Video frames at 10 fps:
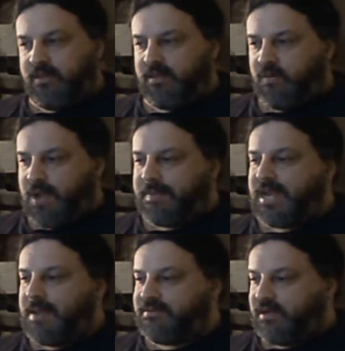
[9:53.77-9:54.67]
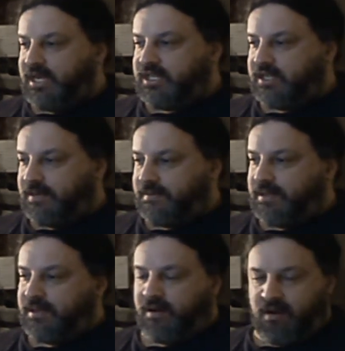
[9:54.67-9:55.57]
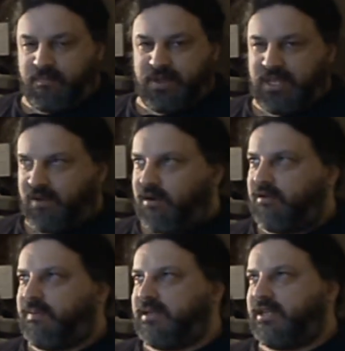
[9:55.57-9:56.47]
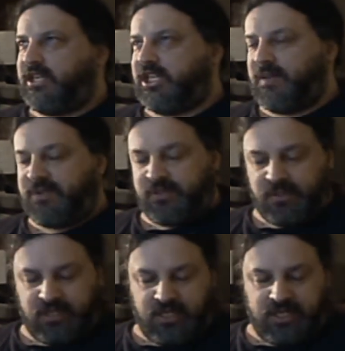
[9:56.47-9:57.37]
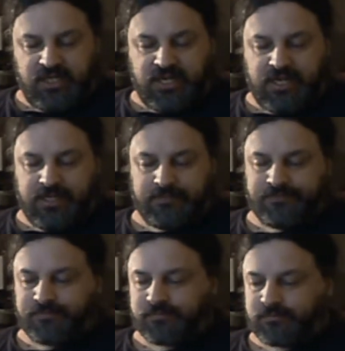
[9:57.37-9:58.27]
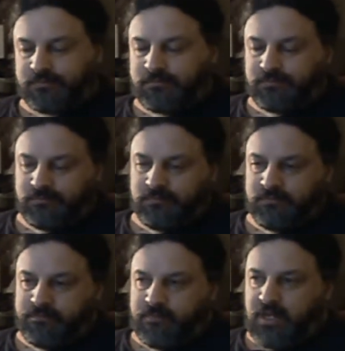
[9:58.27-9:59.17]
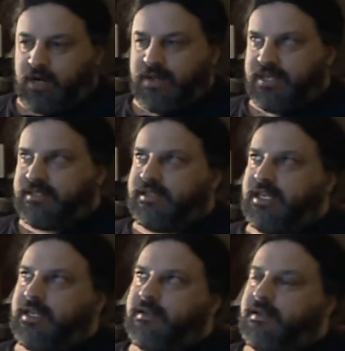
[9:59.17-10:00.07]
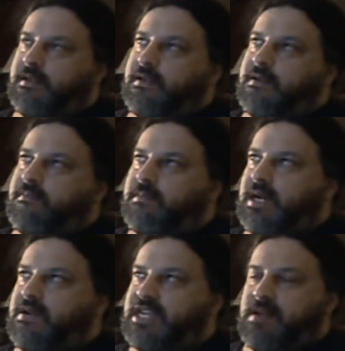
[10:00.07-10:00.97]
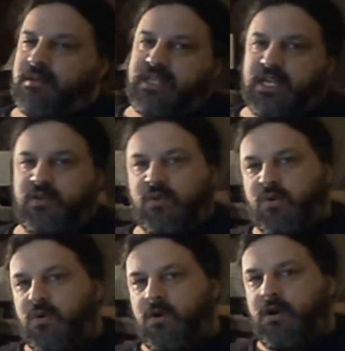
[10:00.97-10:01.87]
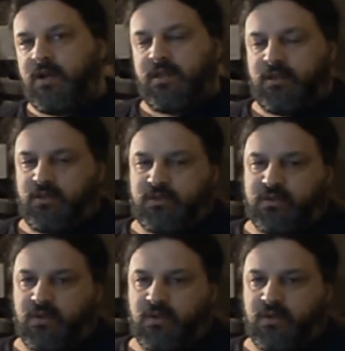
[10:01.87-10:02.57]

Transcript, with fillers: webcams on each of them, they're all basically chips, are SD, but I was able to get the record so